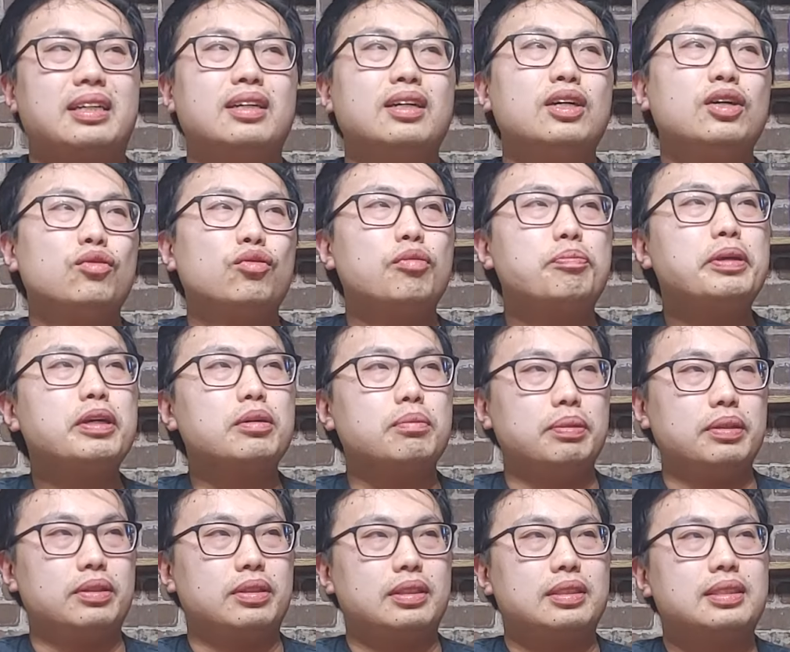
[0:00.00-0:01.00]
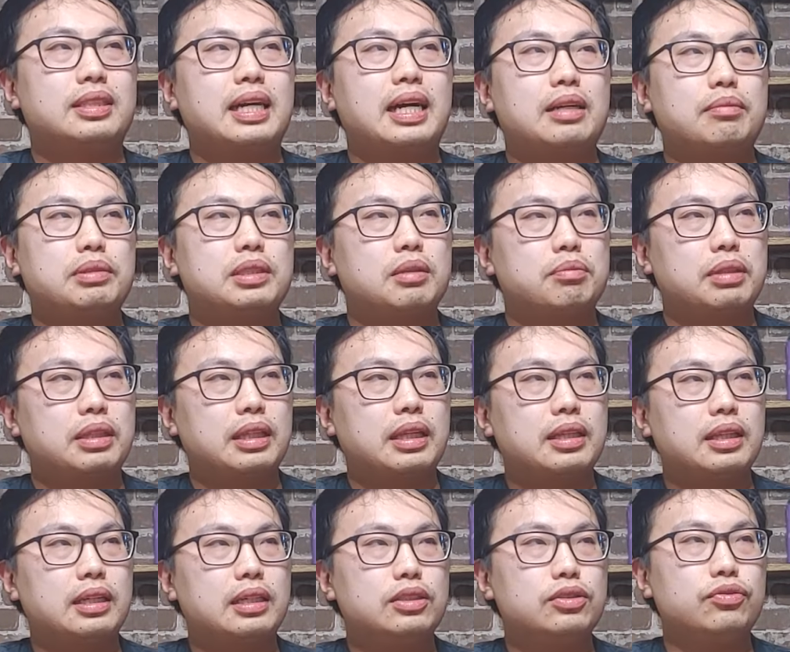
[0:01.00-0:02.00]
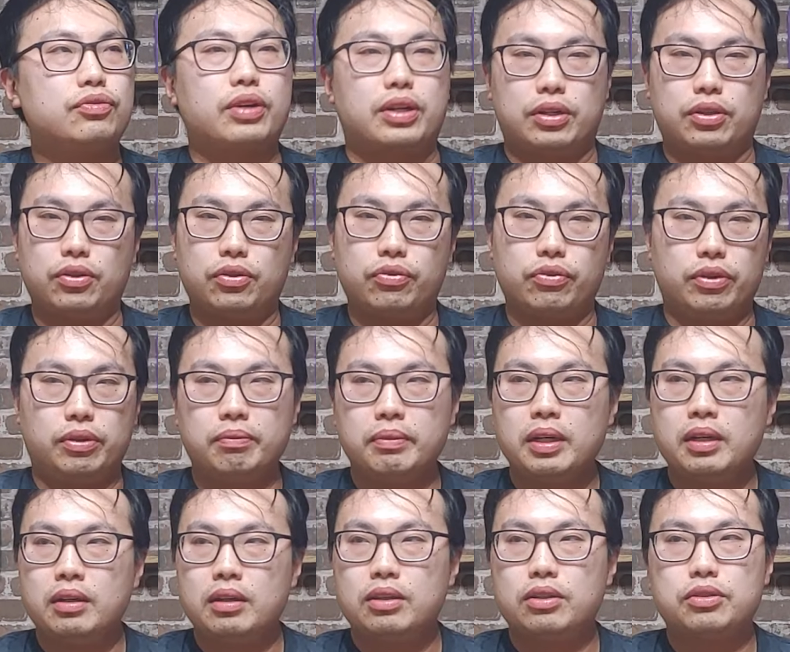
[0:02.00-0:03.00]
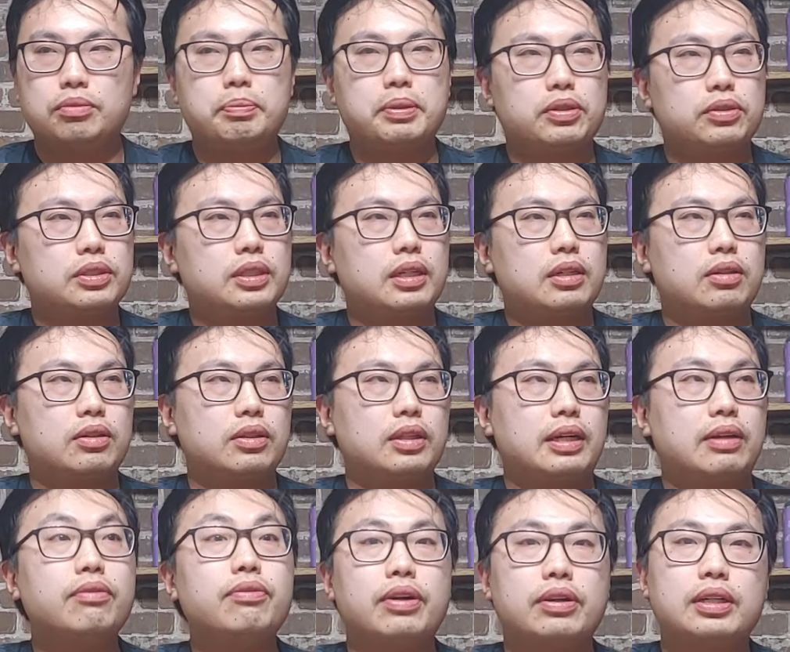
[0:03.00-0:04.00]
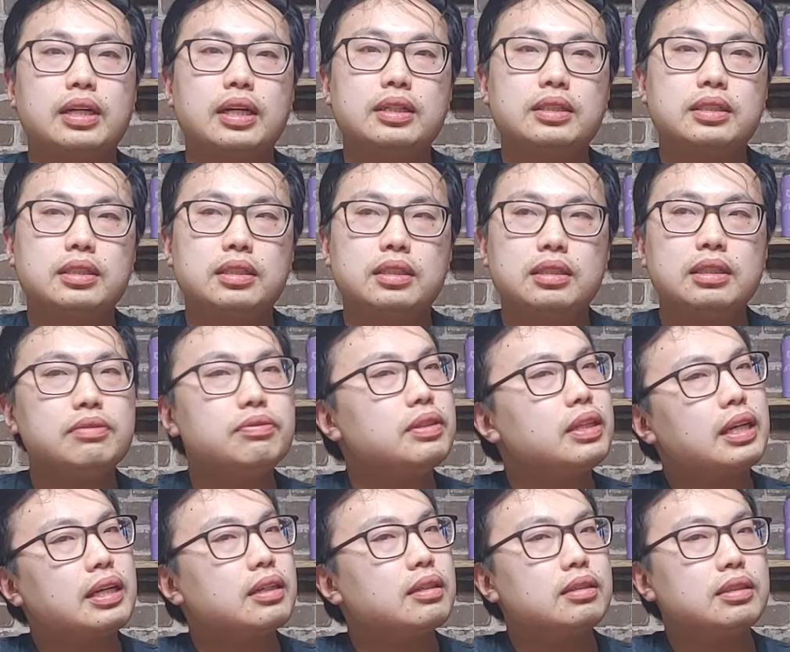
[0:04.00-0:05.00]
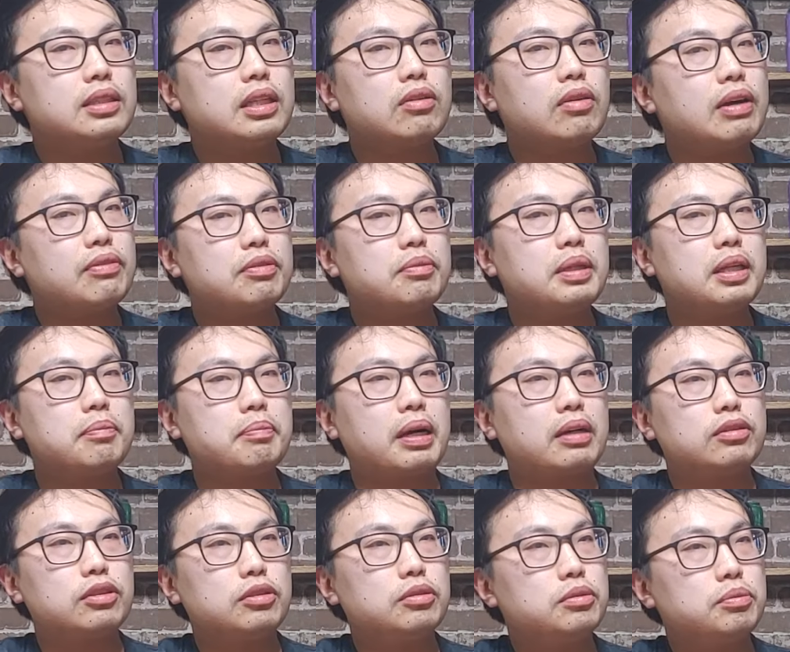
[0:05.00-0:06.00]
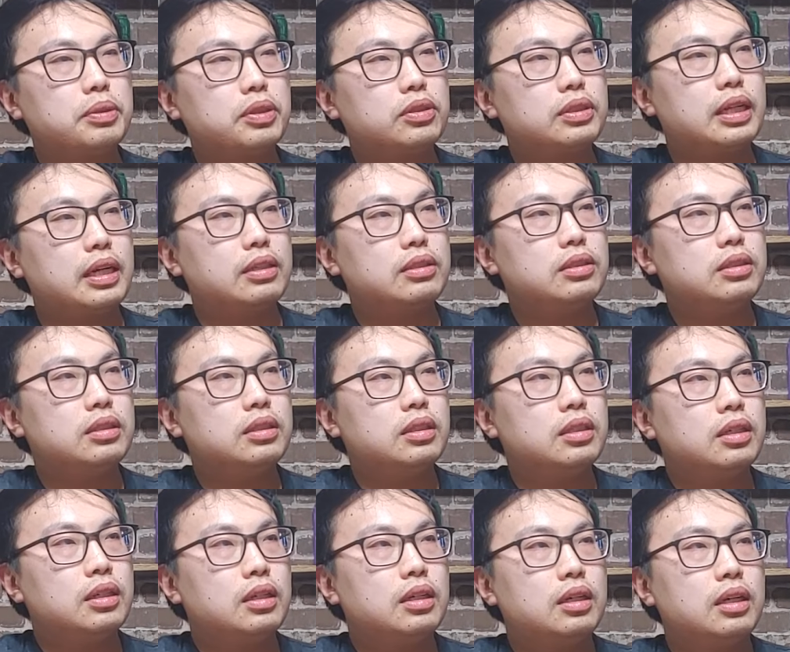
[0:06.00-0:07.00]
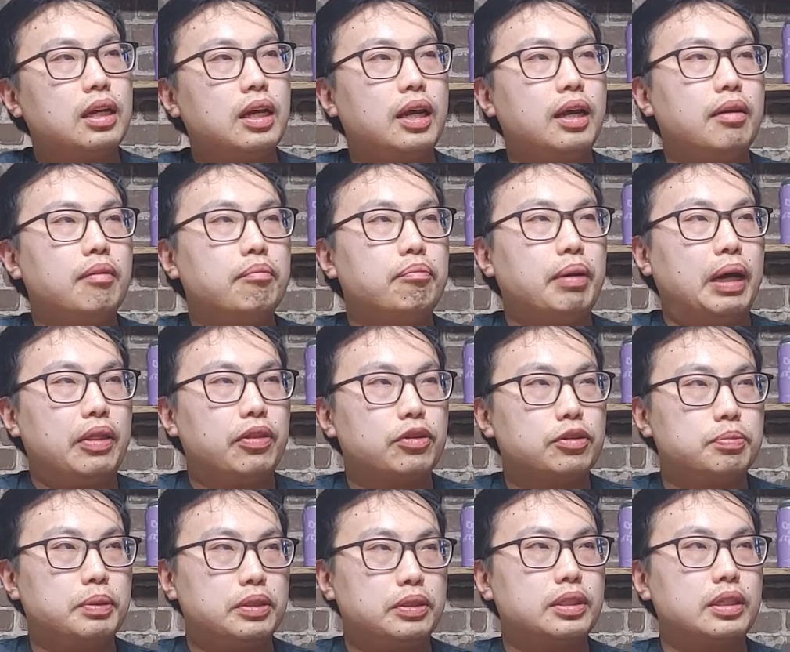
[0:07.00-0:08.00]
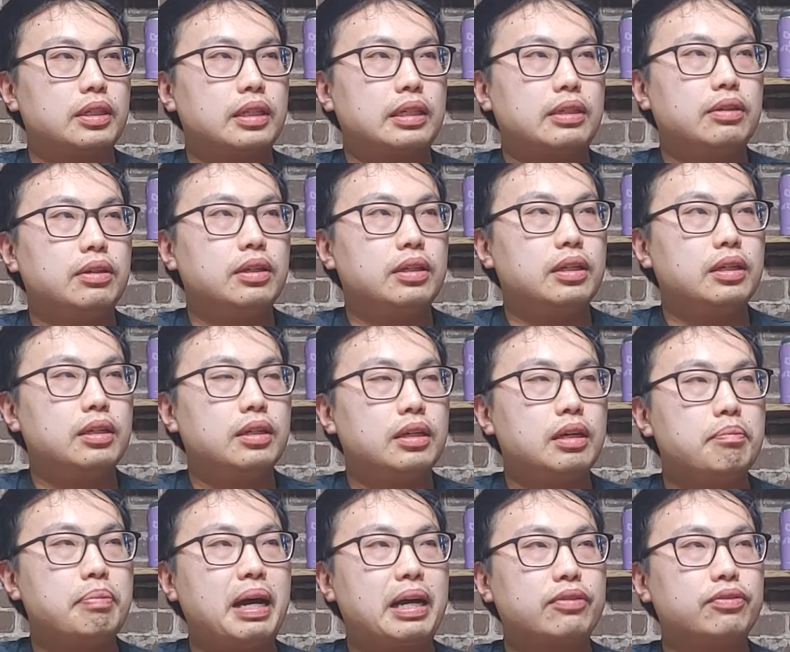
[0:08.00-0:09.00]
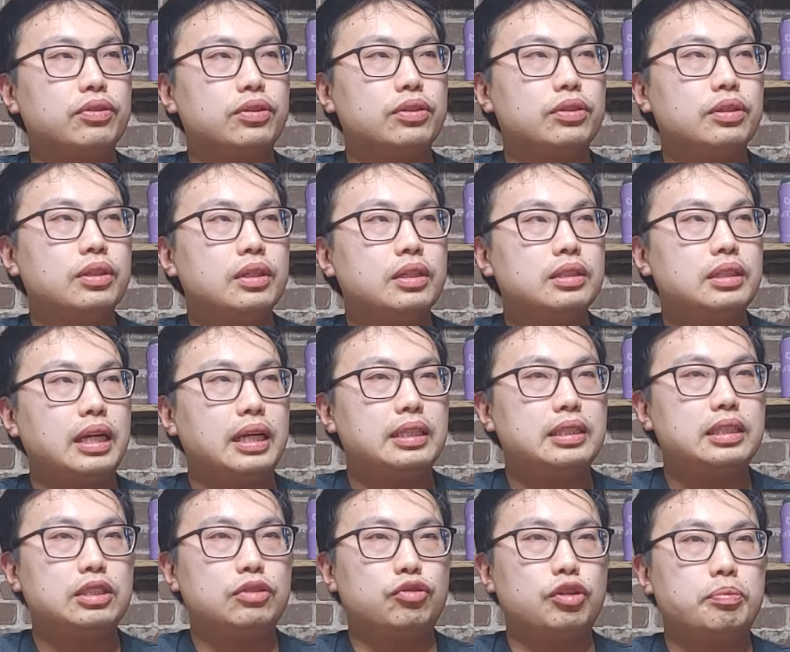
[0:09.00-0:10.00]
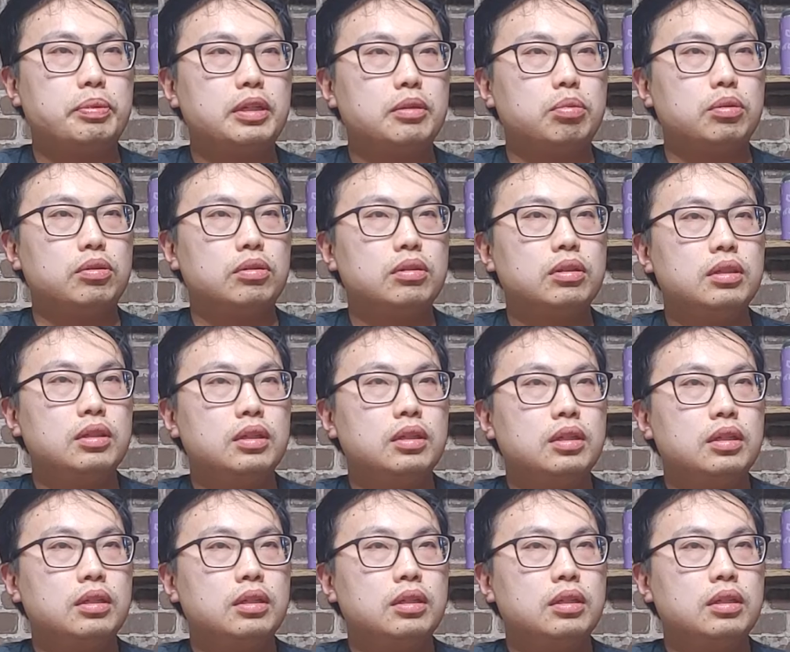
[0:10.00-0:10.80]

Like repeatability has got to be something that like is very useful. There's beers that are like very tasty, even like they don't have to be like barrel aged imperial stouts, but there's beers that are like impactful, tasty, repeatable.